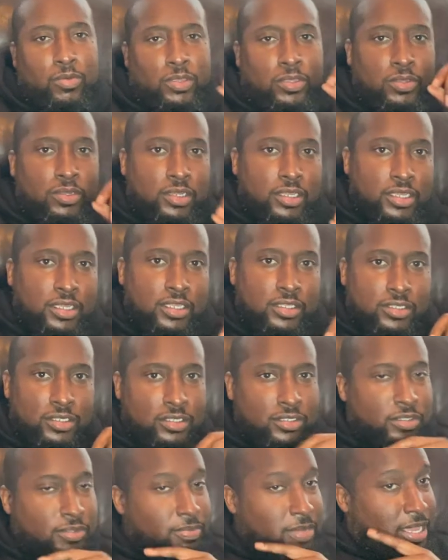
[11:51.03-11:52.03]
And you look
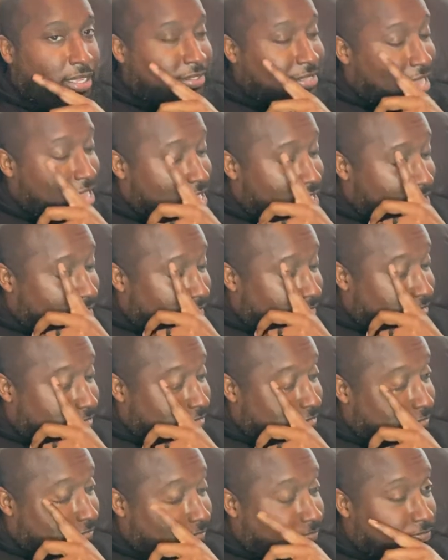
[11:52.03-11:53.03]
into this man's eyes
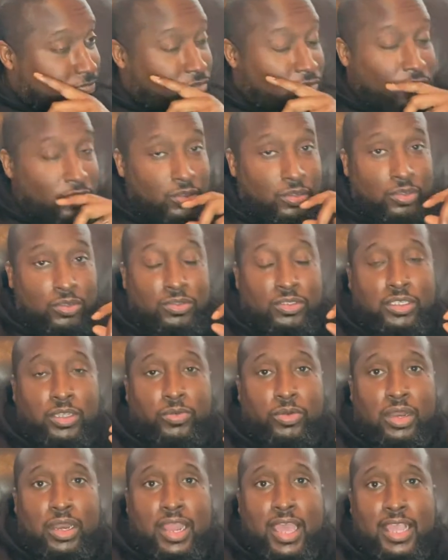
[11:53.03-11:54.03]
you
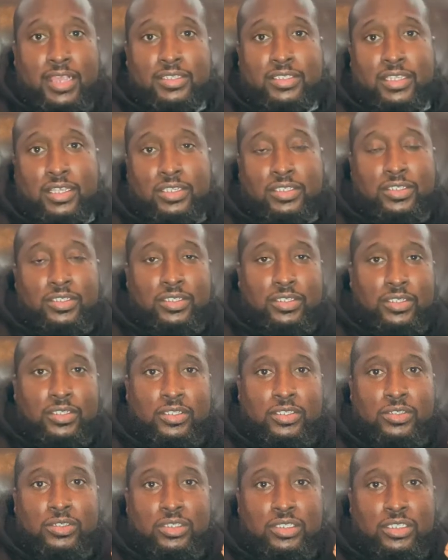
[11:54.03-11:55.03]
see
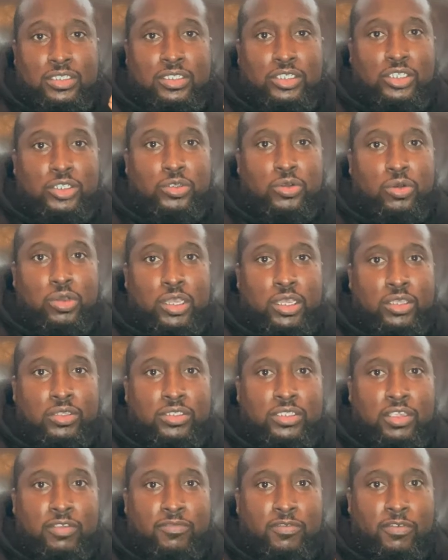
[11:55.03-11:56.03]
relaxation, you see joy,
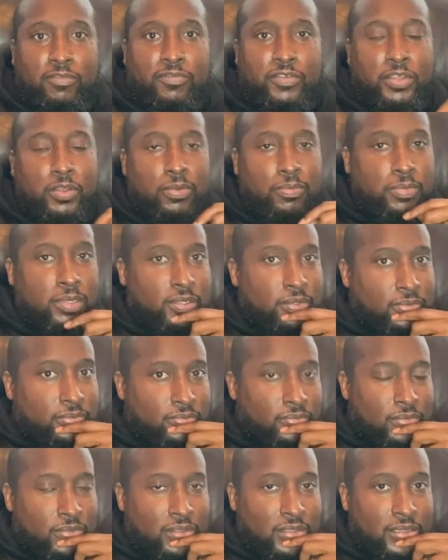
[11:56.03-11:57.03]
you see fulfillment.
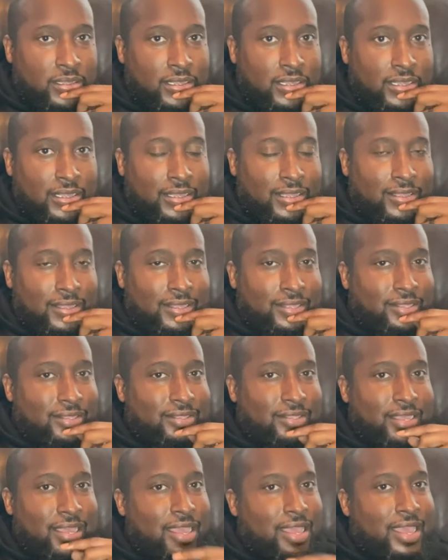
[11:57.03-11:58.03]

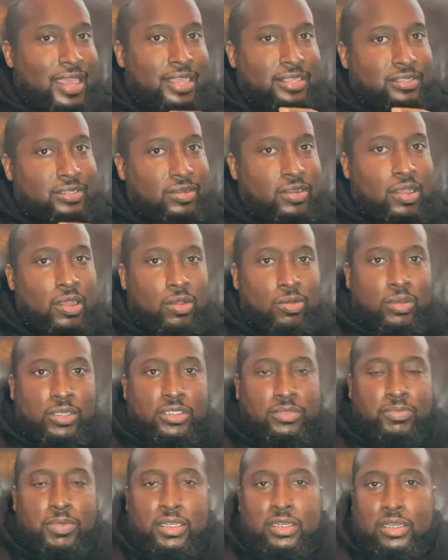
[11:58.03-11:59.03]
That hasn't
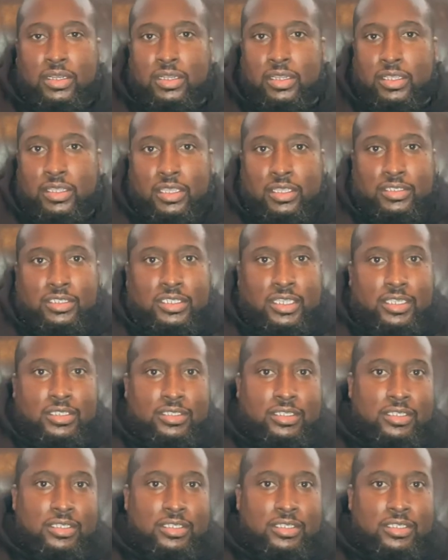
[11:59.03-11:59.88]
always been the look in Jay